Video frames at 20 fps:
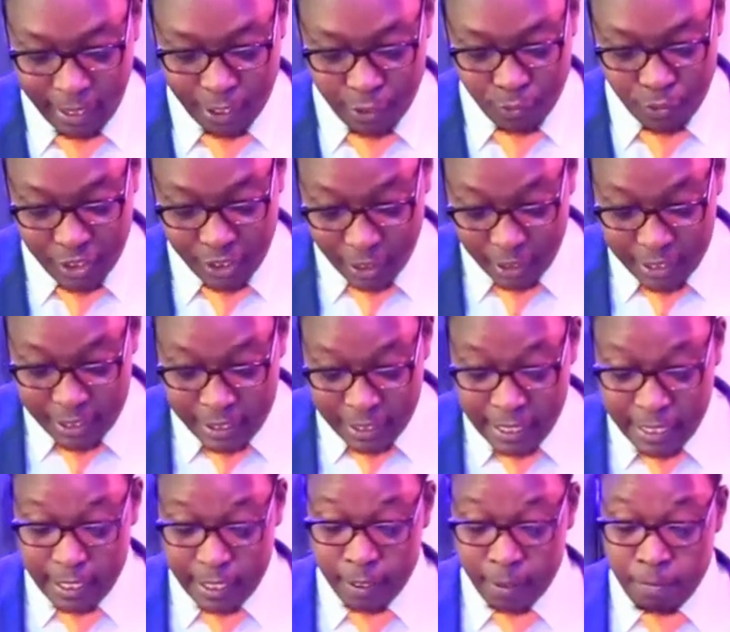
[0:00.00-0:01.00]
as we shall
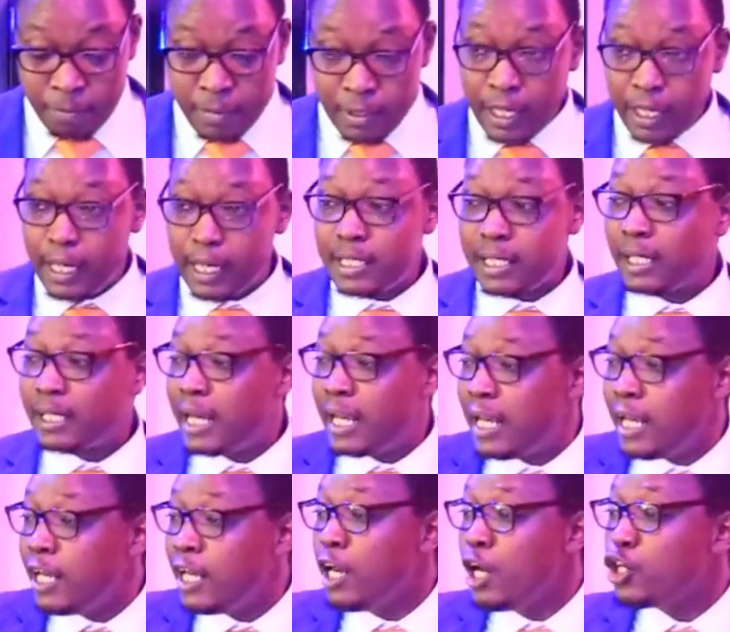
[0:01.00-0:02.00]
see, is that
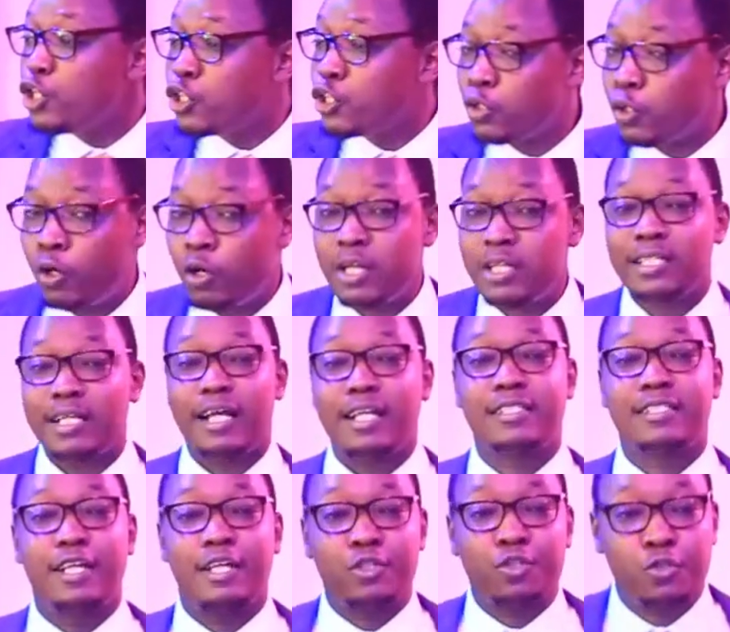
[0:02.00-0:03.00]
he shows
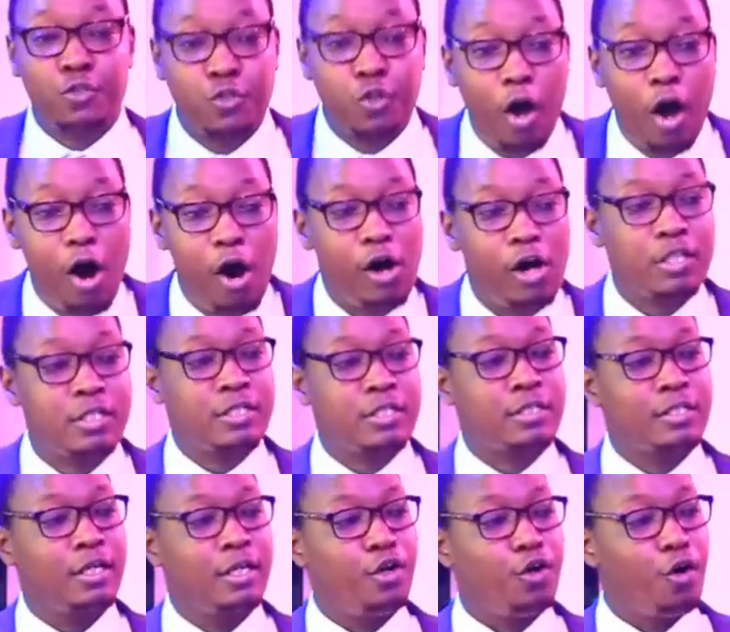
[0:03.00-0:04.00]
us the
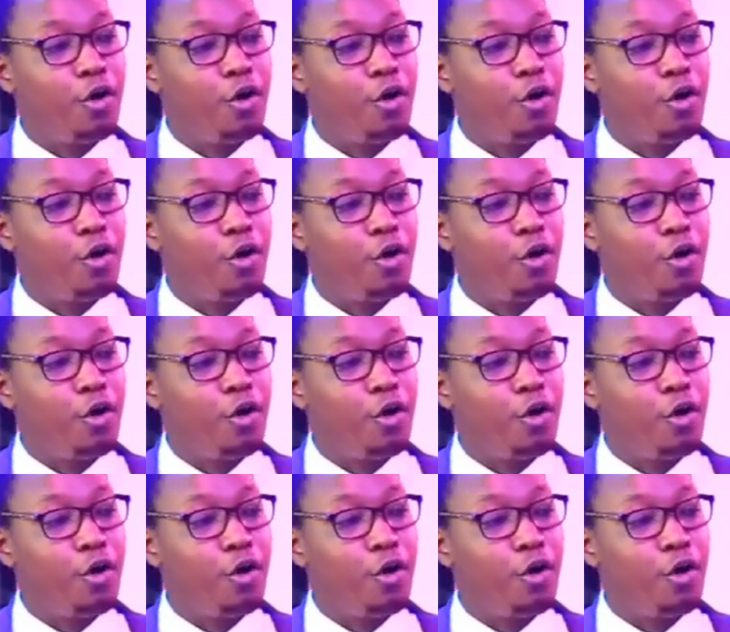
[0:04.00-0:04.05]
source